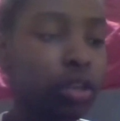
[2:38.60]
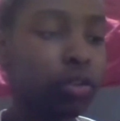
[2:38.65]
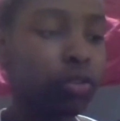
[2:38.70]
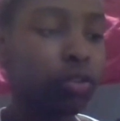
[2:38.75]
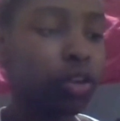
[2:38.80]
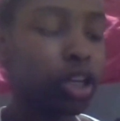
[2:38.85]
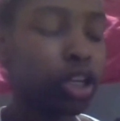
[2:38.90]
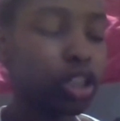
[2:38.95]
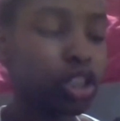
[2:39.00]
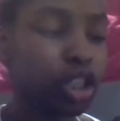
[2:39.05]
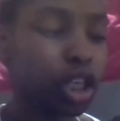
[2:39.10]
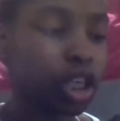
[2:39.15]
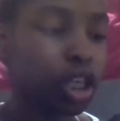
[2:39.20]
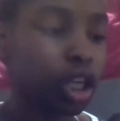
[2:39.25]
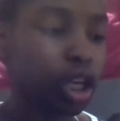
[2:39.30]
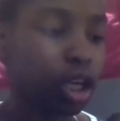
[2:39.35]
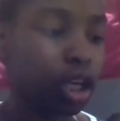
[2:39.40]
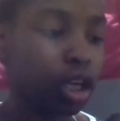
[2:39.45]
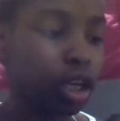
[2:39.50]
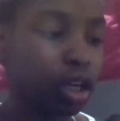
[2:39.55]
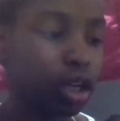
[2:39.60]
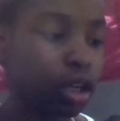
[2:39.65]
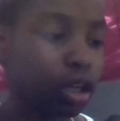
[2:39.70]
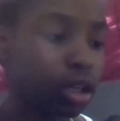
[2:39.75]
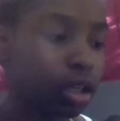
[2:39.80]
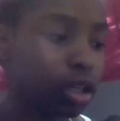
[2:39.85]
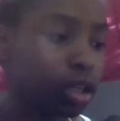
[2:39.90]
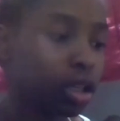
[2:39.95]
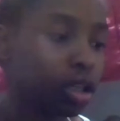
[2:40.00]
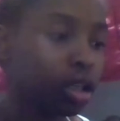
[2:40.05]
finished eating.
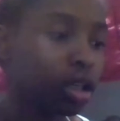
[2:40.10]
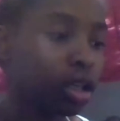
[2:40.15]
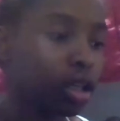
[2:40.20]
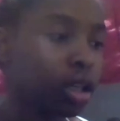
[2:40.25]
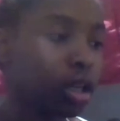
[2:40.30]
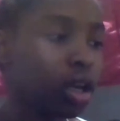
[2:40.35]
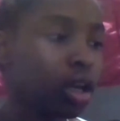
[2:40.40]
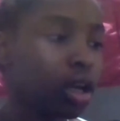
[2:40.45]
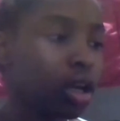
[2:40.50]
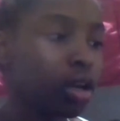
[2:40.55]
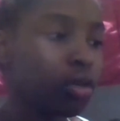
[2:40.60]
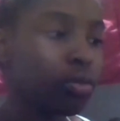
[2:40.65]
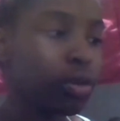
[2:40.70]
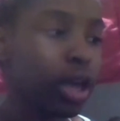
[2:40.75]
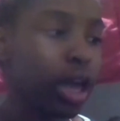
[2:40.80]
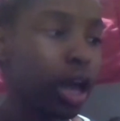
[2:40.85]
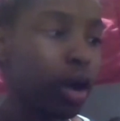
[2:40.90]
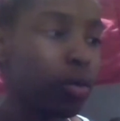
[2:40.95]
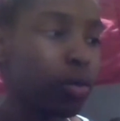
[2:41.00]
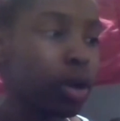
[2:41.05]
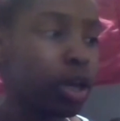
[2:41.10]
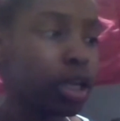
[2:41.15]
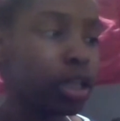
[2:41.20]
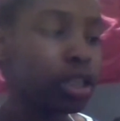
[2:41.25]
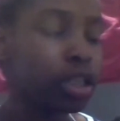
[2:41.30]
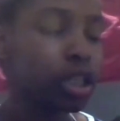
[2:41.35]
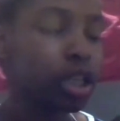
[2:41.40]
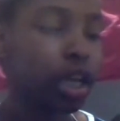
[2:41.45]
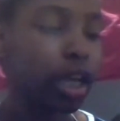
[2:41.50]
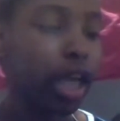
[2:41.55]
We had went
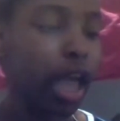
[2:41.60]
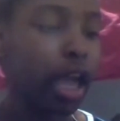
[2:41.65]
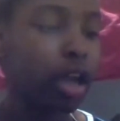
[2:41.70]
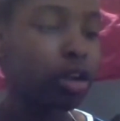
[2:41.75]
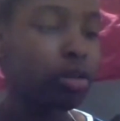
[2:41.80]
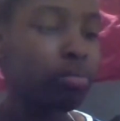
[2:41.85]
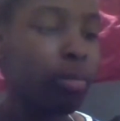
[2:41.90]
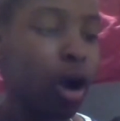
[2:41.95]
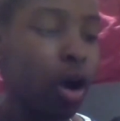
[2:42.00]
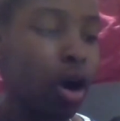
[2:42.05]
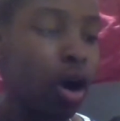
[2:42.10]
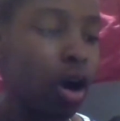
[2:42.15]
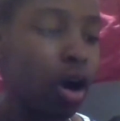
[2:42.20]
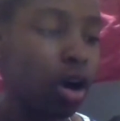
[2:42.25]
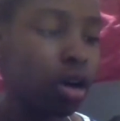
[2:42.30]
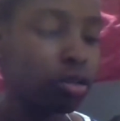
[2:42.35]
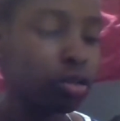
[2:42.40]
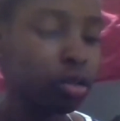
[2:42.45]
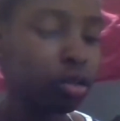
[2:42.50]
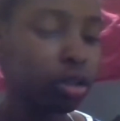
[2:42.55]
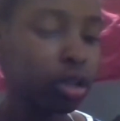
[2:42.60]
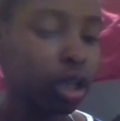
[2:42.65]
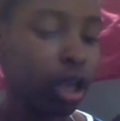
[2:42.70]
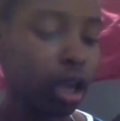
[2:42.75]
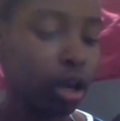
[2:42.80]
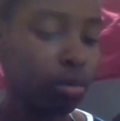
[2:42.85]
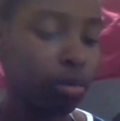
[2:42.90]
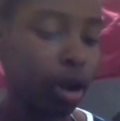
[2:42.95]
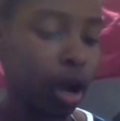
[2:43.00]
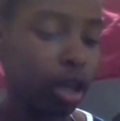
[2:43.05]
into Decatur Mall, North
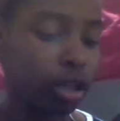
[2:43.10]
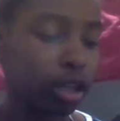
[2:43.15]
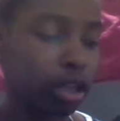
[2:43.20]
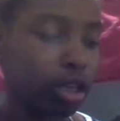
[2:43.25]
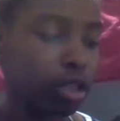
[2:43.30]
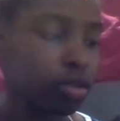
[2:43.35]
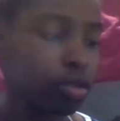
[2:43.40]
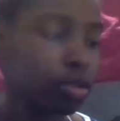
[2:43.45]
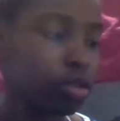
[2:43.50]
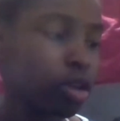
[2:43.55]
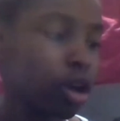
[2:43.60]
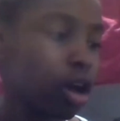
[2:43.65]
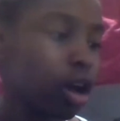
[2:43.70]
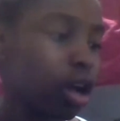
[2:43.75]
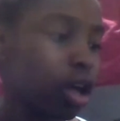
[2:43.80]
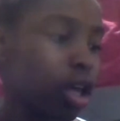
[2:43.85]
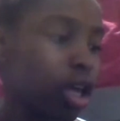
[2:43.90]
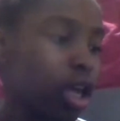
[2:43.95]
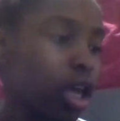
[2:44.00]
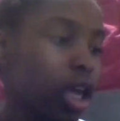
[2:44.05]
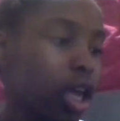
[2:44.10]
Decatur Mall, I think that's what it's called,